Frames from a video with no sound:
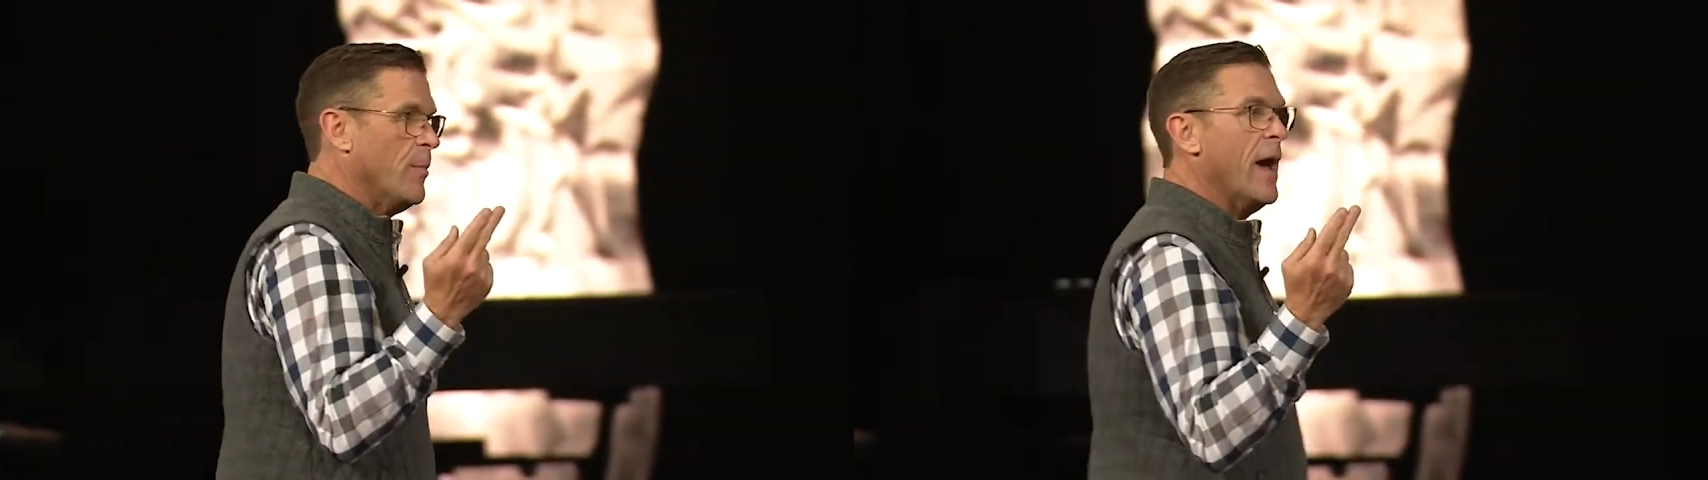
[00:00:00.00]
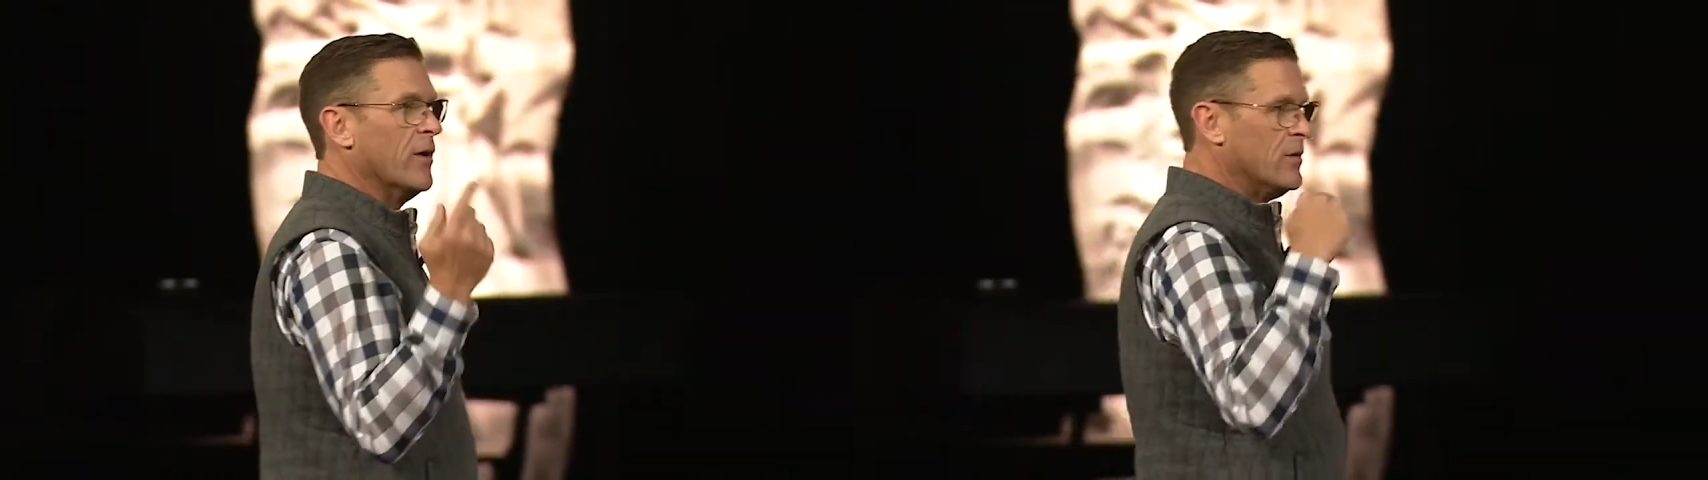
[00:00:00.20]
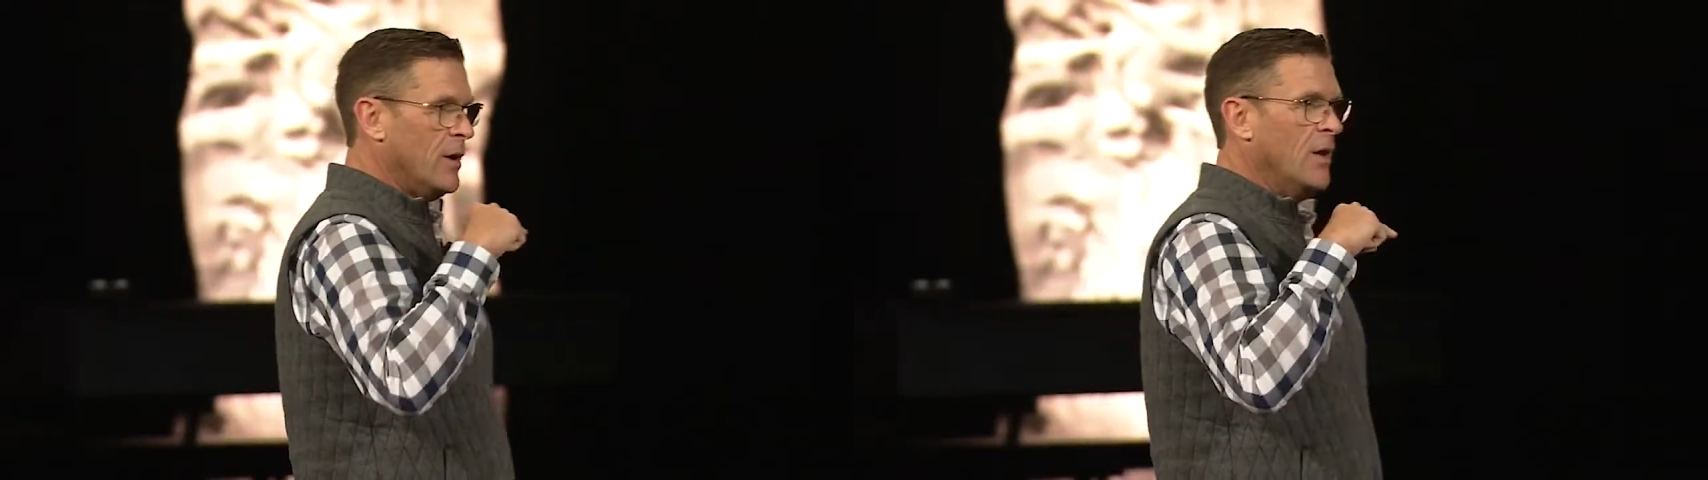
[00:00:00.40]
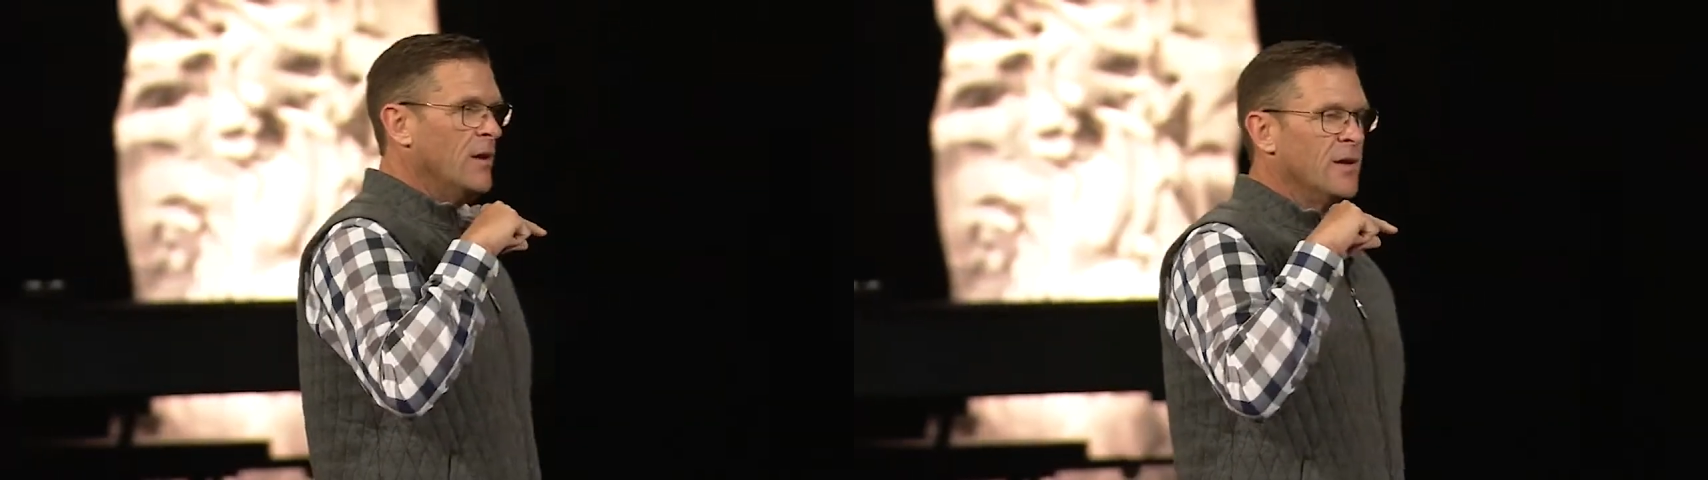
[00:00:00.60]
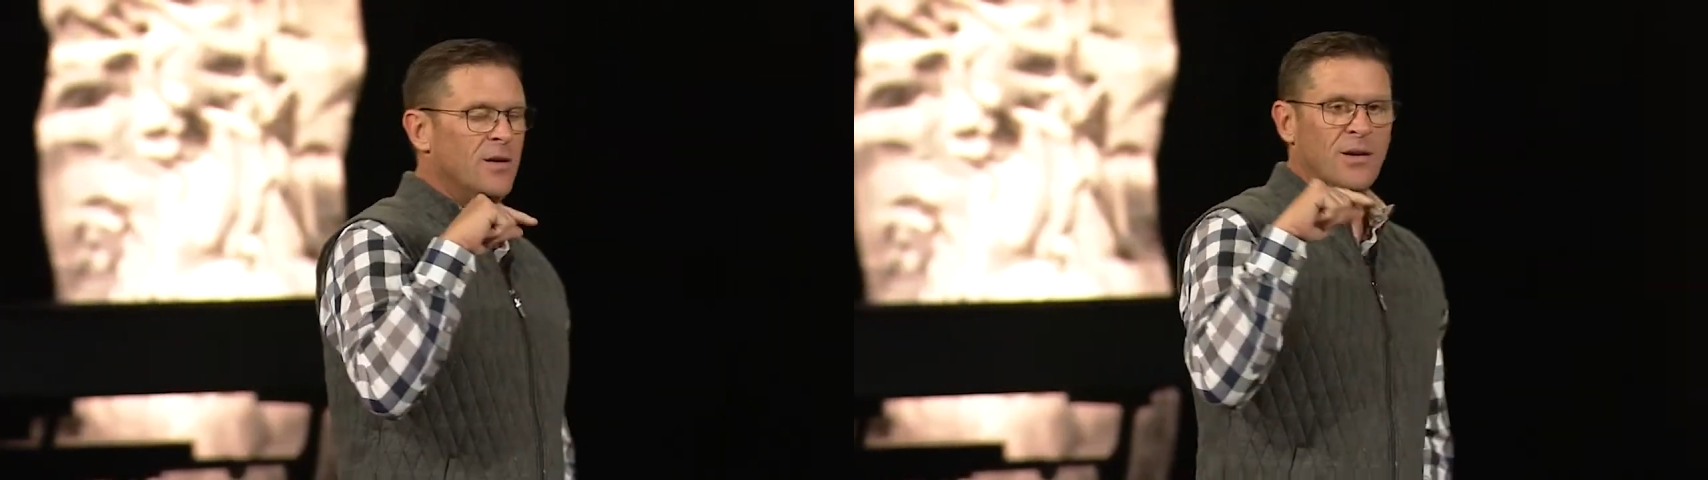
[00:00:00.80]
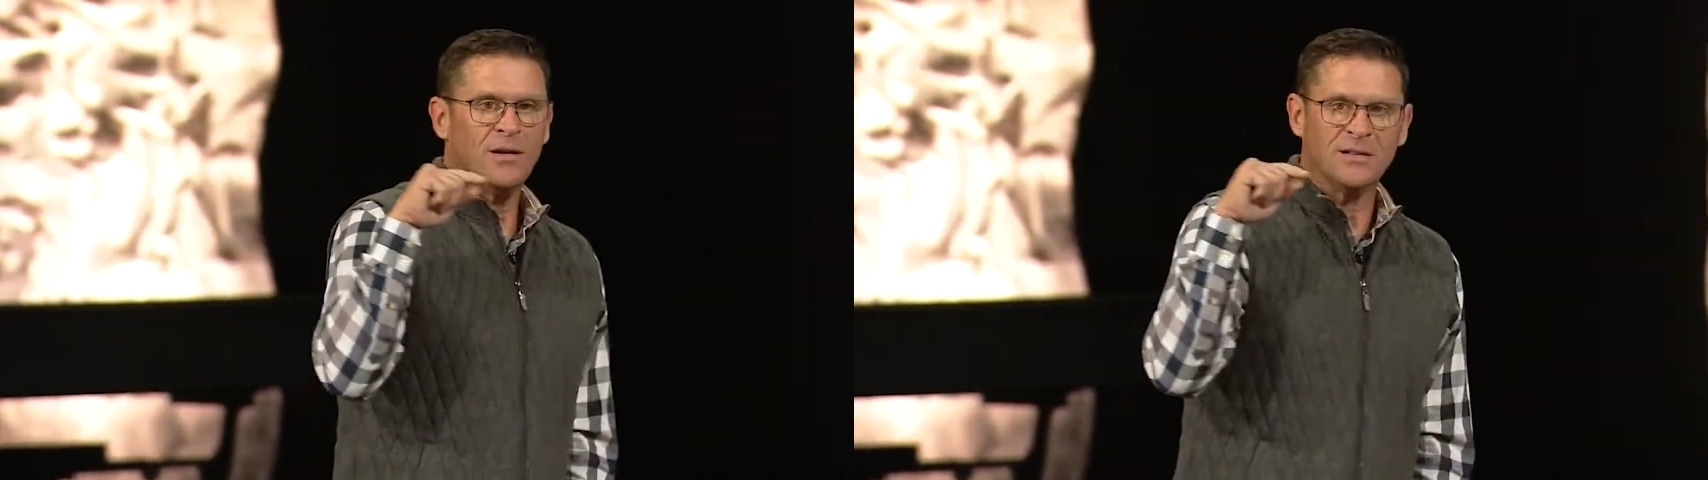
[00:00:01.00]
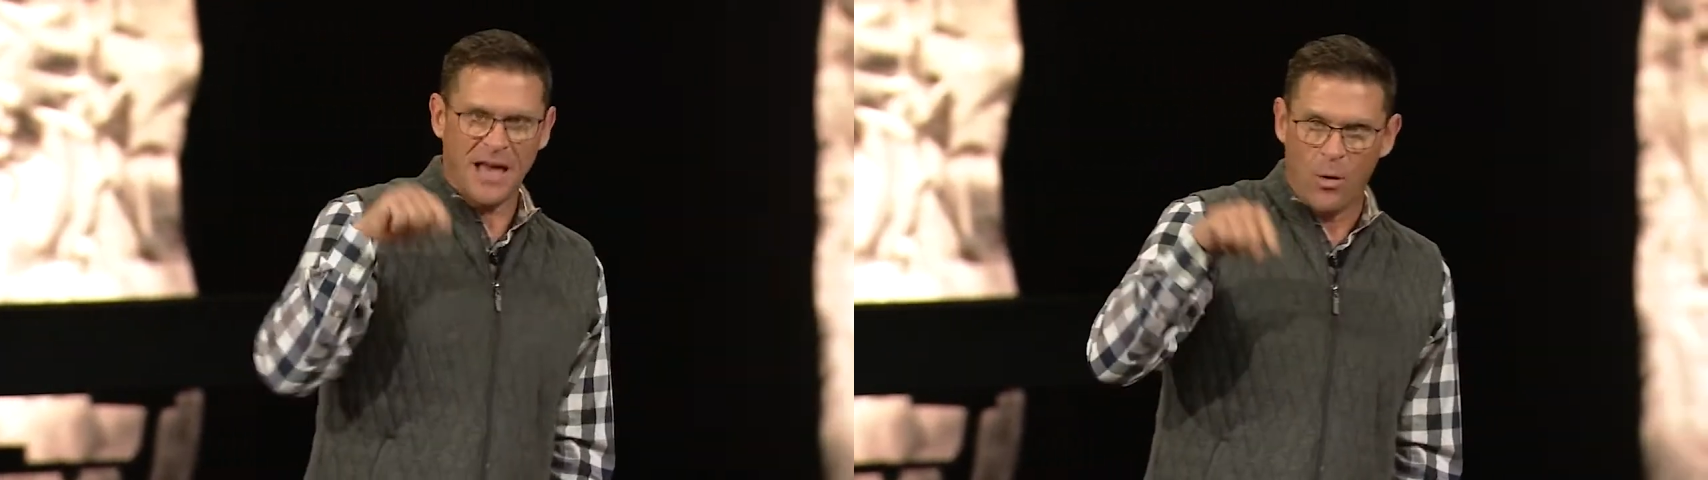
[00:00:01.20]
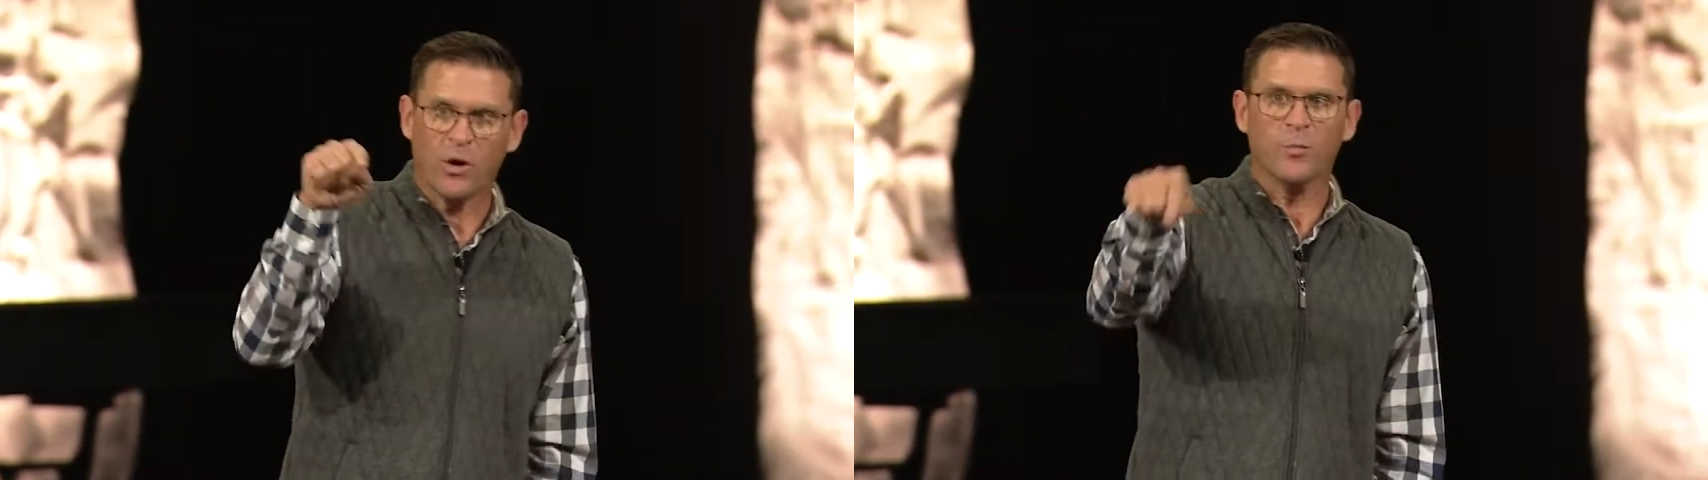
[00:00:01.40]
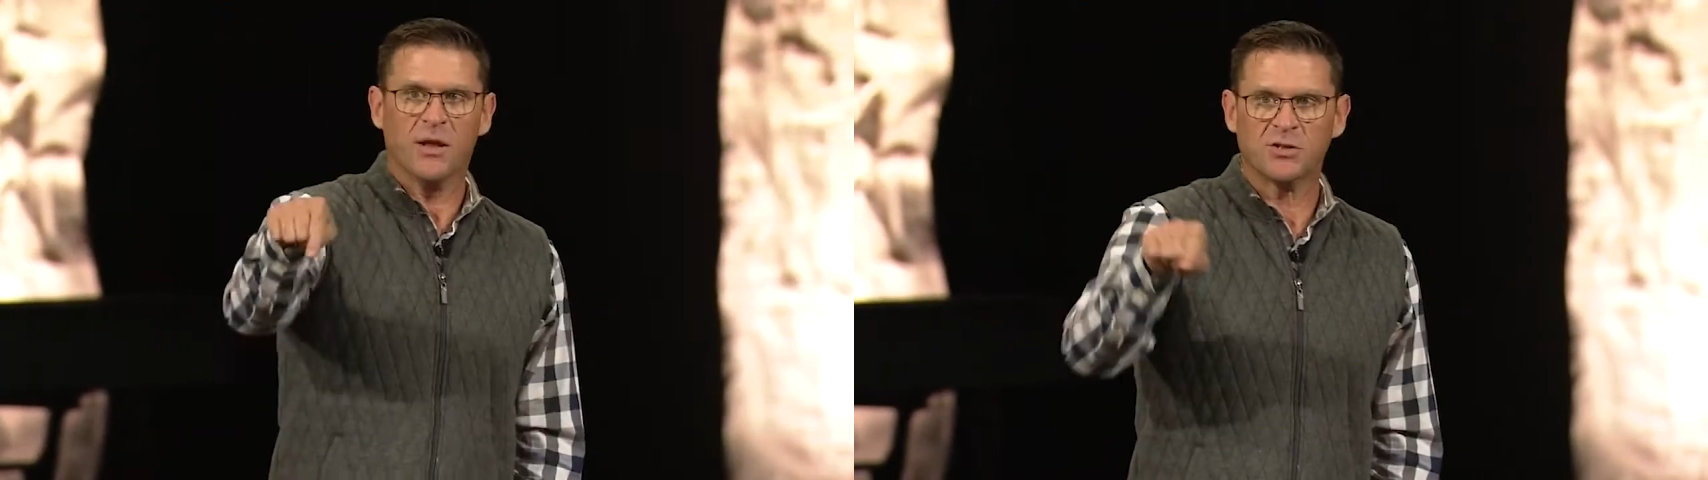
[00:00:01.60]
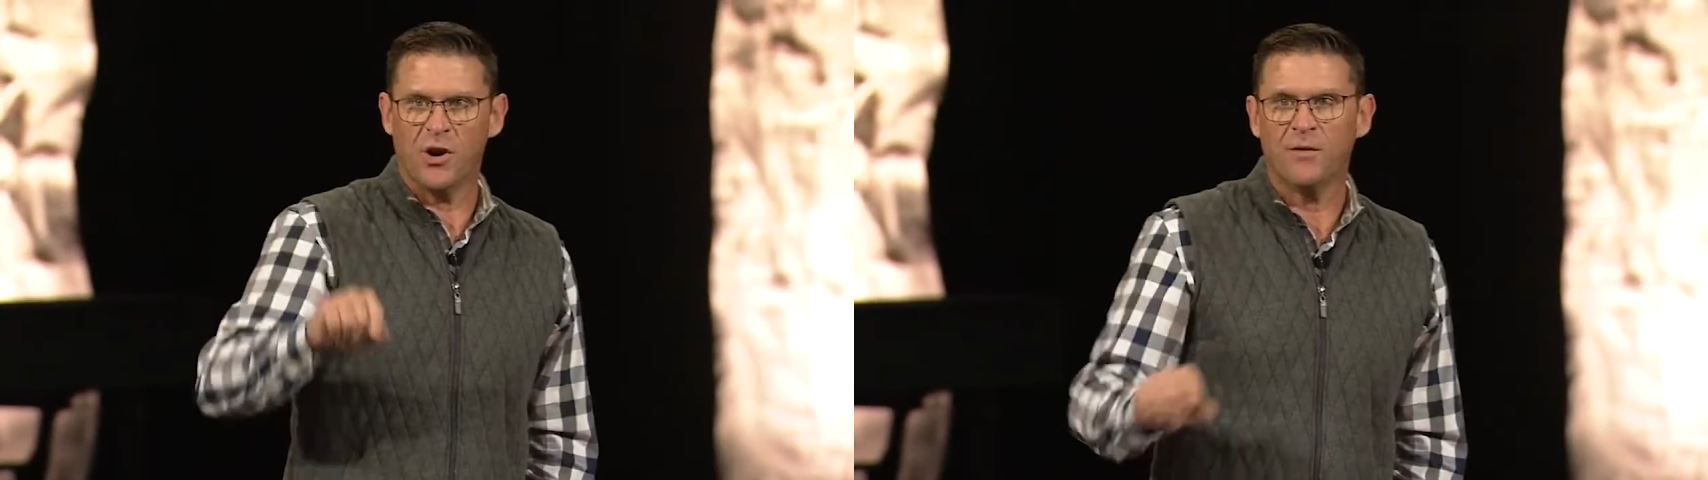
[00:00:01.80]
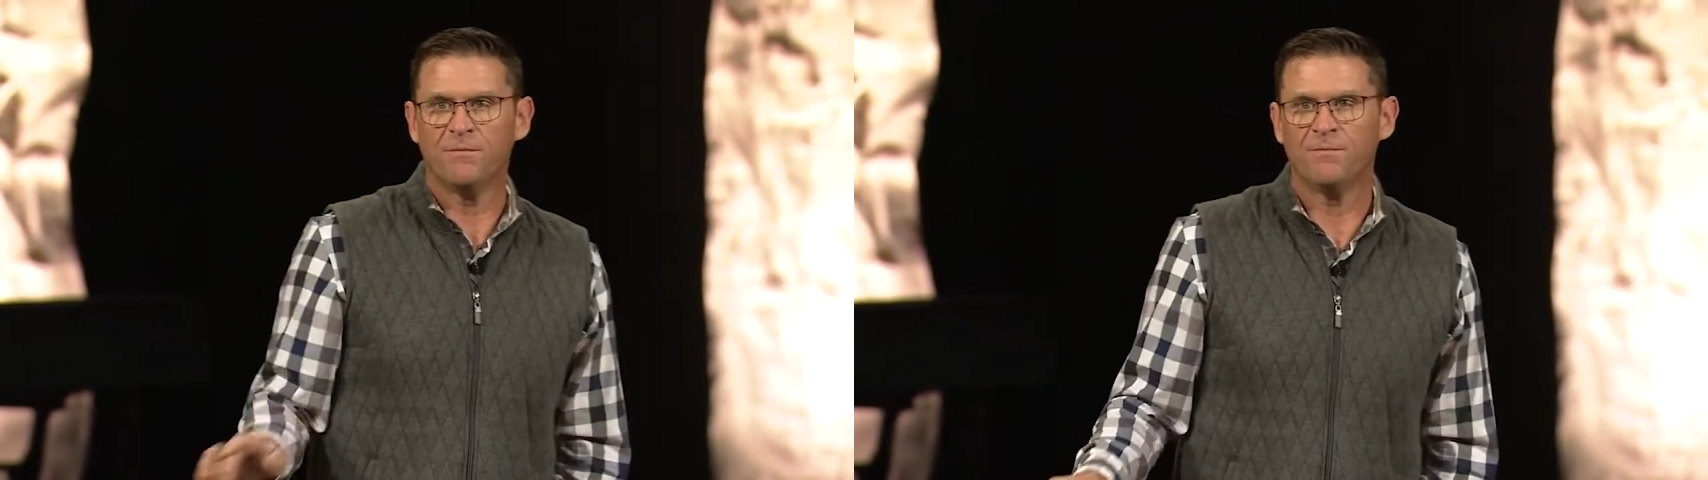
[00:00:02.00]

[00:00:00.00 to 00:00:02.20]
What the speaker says: about is I want to bless her.